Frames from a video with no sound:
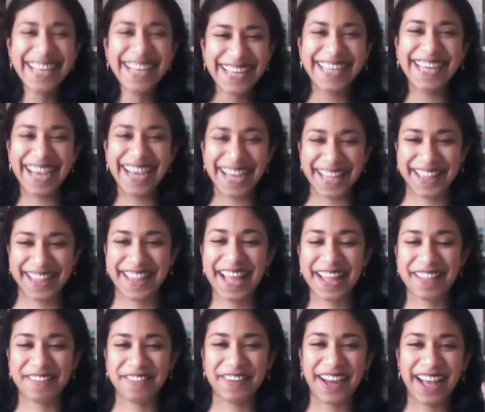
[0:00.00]
Yes,
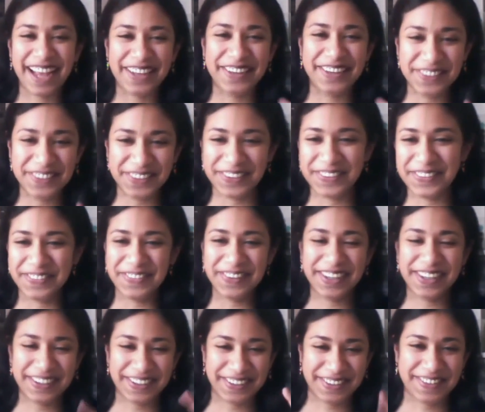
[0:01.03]
that's what I do too.
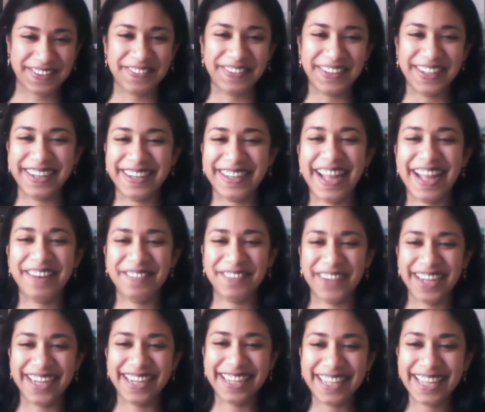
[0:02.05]
We are similar that
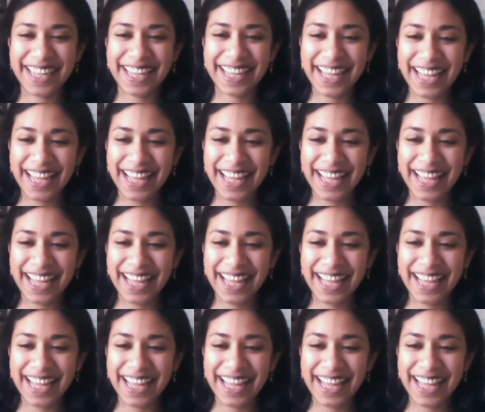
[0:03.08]
way. I